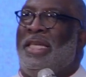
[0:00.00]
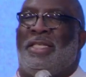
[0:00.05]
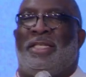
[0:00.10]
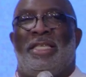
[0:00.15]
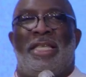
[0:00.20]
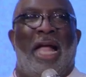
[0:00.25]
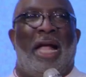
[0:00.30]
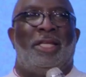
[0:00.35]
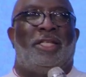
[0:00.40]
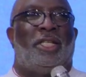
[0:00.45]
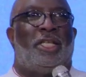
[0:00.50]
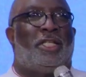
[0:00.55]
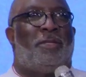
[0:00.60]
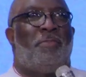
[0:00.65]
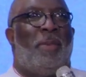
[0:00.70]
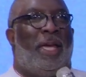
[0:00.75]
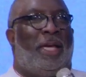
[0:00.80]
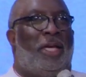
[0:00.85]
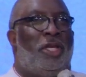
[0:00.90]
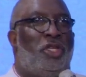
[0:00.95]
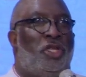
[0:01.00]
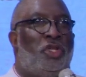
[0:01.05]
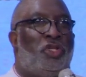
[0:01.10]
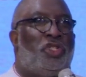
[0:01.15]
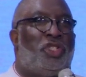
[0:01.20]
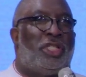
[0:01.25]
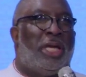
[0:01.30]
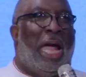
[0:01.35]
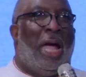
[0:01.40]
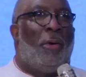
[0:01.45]
not just making you
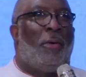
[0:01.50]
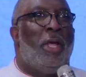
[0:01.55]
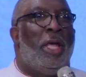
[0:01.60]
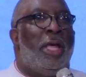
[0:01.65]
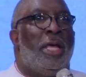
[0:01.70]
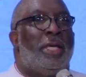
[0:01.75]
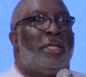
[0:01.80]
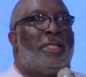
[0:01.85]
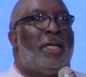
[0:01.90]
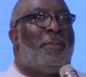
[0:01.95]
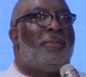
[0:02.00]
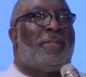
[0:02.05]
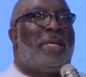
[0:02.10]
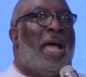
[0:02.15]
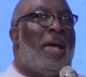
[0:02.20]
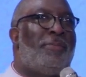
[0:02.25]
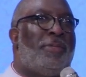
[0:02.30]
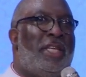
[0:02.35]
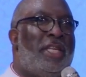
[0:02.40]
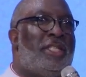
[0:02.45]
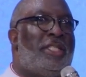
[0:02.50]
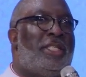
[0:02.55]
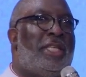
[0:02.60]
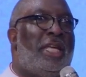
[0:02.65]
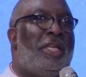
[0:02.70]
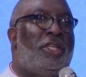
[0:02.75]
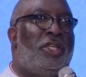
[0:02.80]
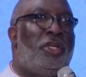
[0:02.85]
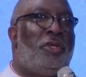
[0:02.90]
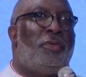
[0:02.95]
shout. Sometimes it's
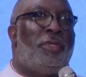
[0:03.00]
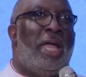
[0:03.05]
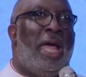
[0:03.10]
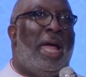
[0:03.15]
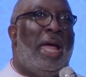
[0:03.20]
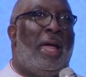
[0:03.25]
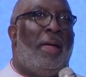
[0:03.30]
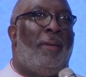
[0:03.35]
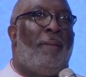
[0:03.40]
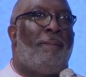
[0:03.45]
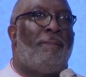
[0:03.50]
sitting you down.